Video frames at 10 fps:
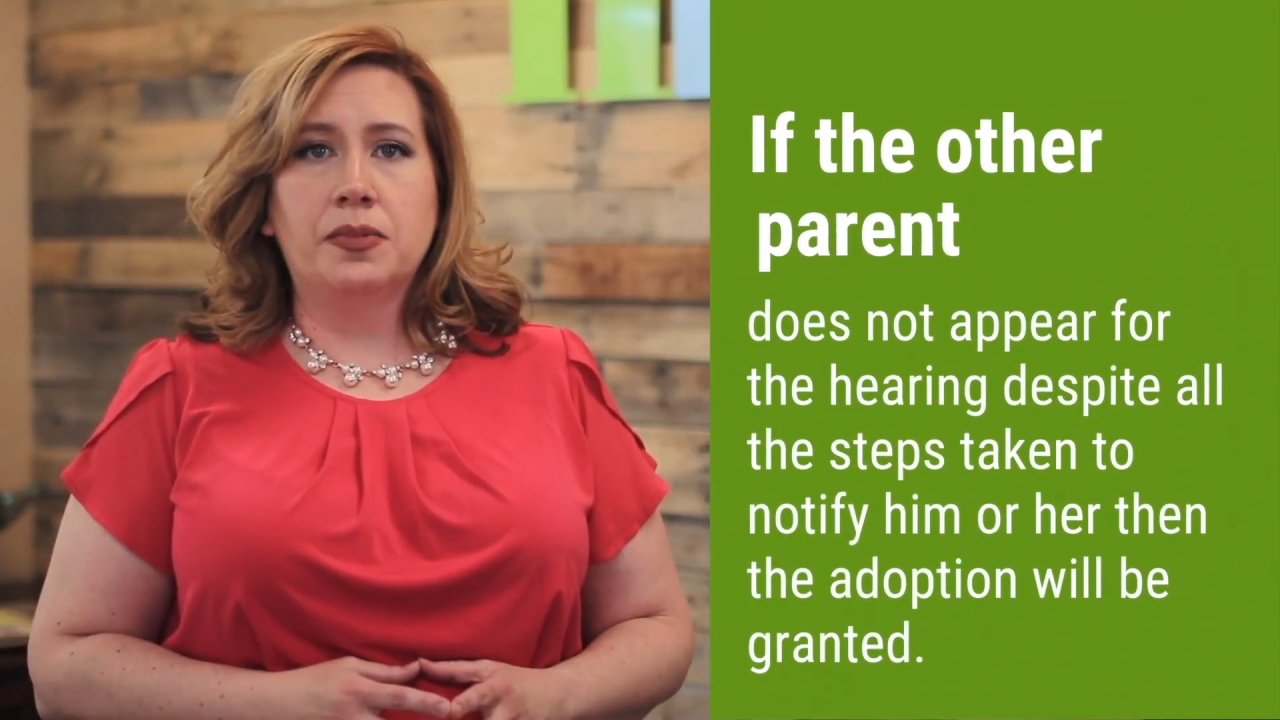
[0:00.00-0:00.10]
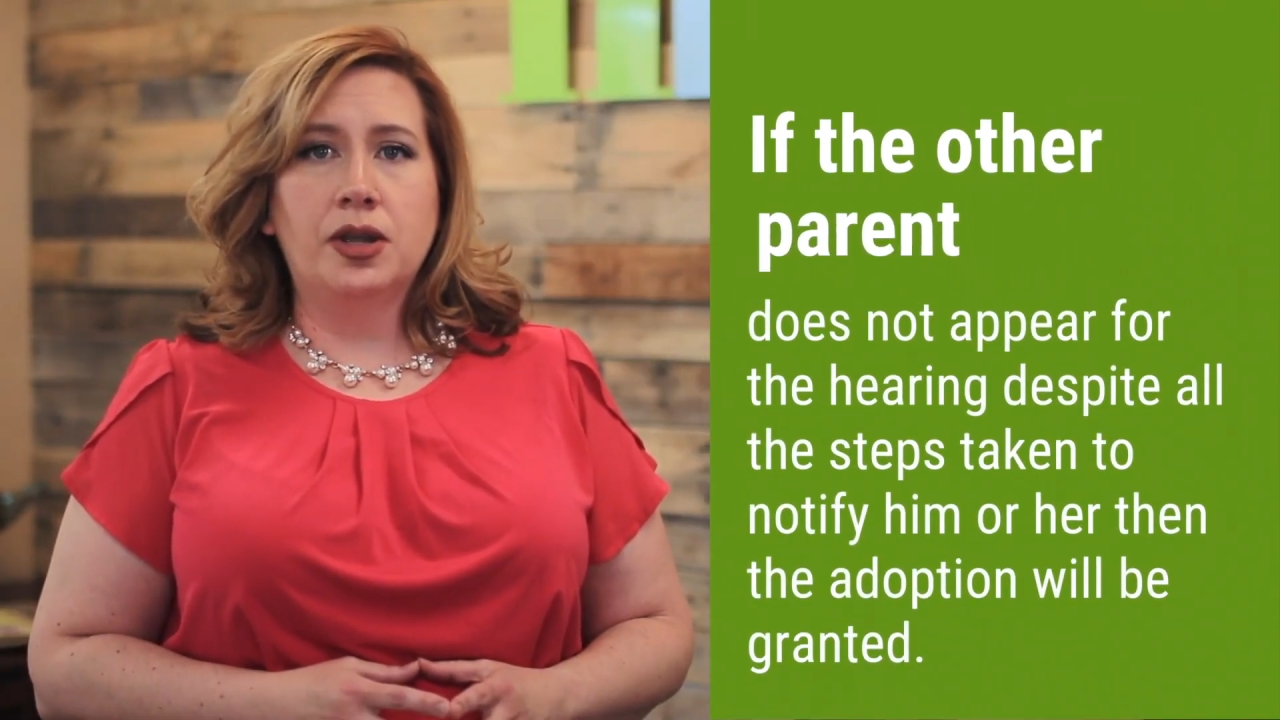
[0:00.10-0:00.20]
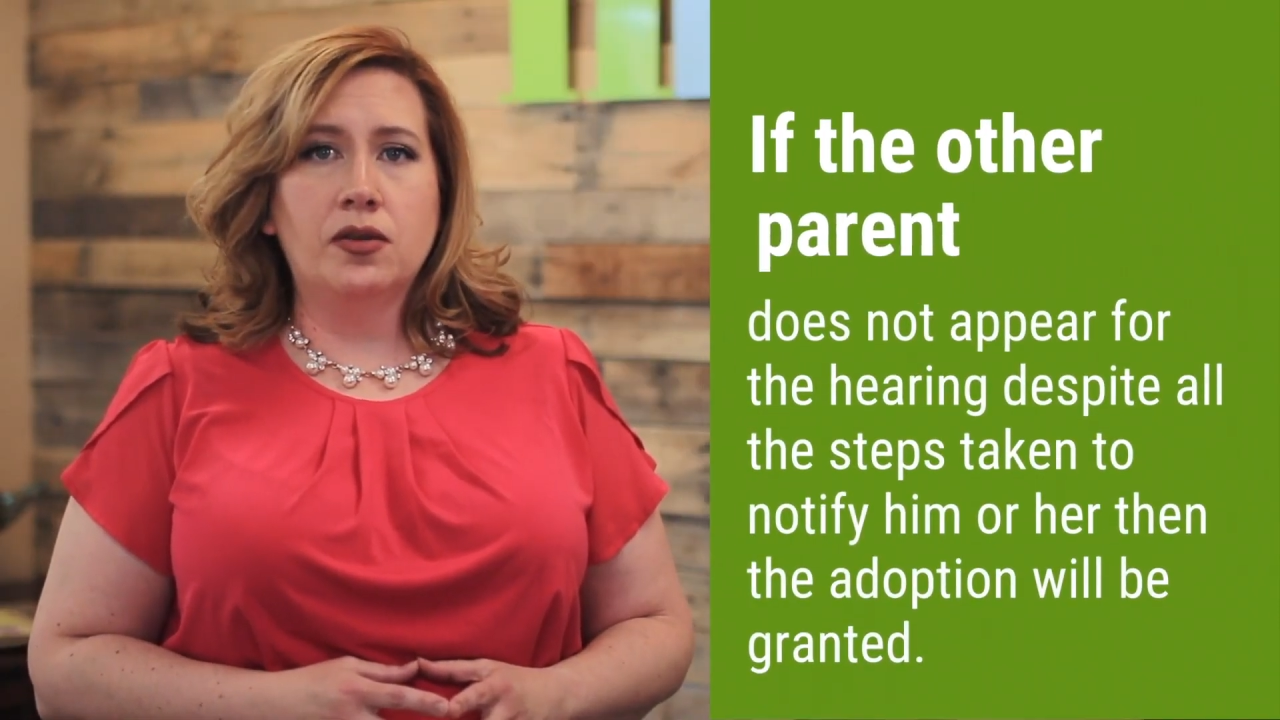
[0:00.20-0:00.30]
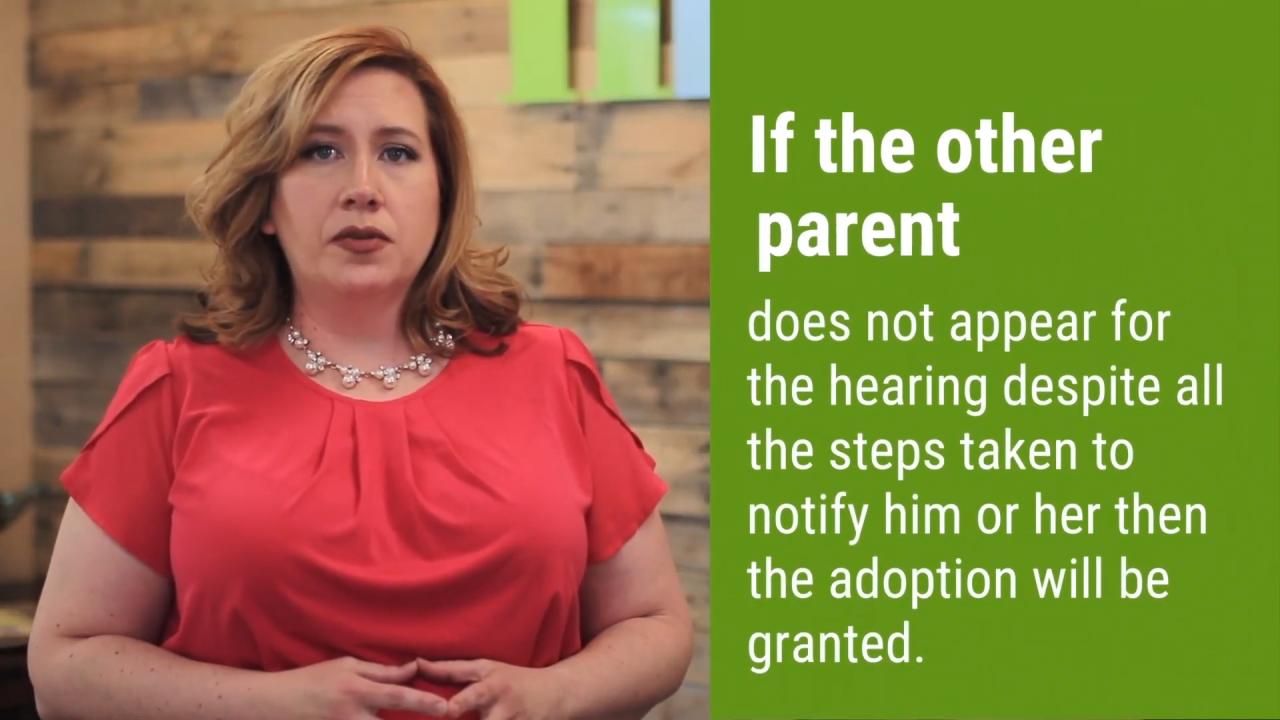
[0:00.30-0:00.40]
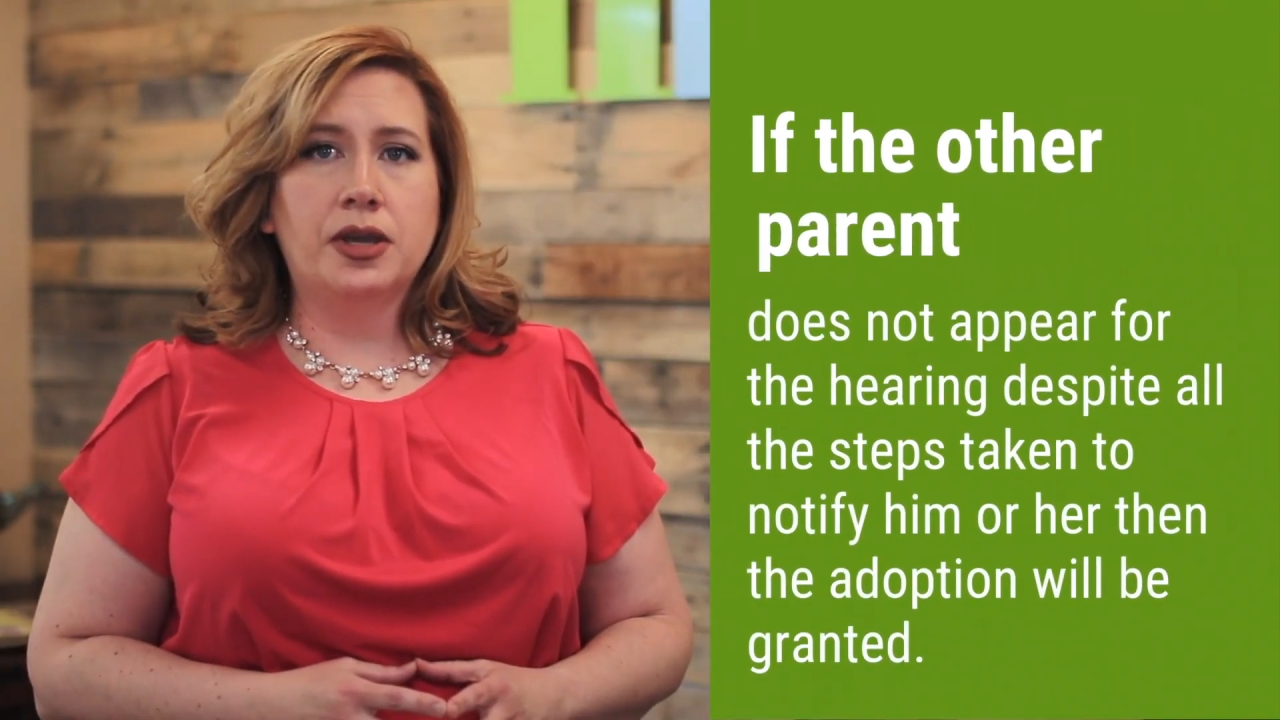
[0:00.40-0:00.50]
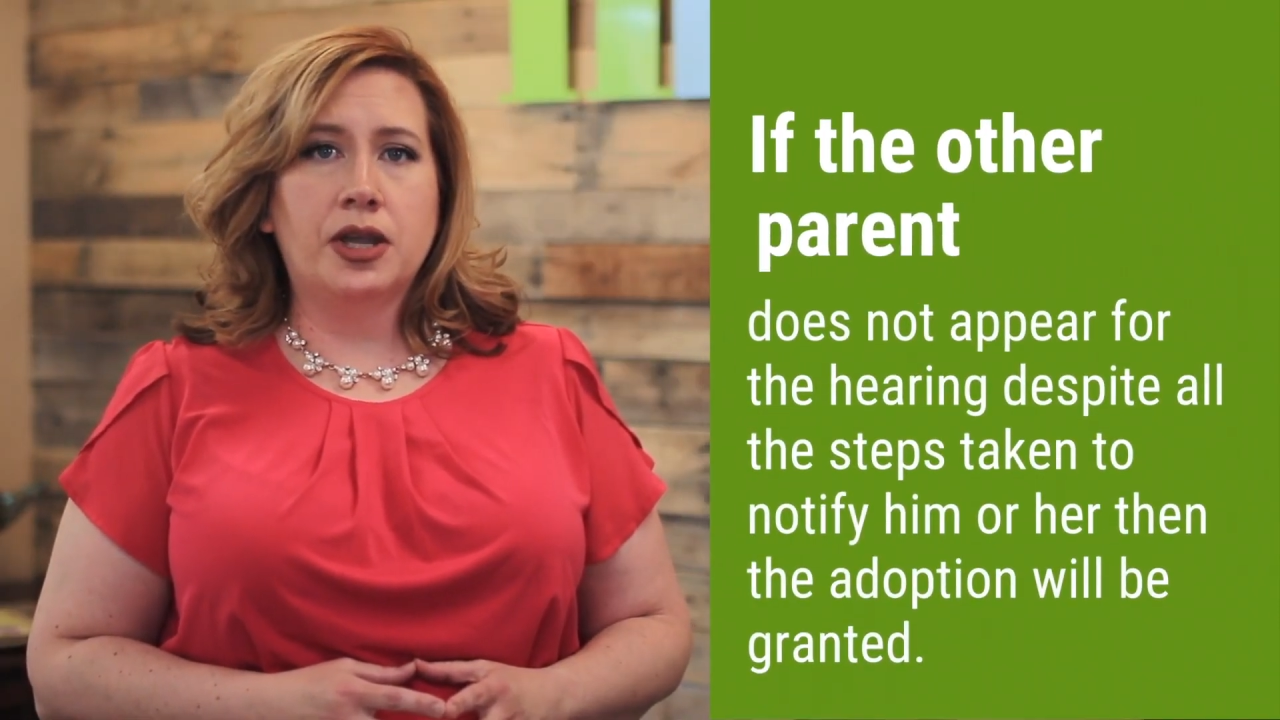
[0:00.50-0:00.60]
appear for the